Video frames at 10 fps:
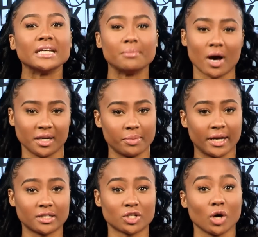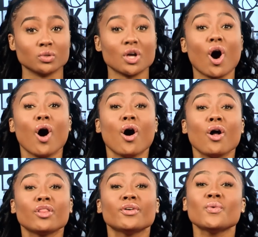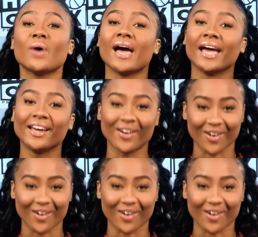Emoni Bates goes all the way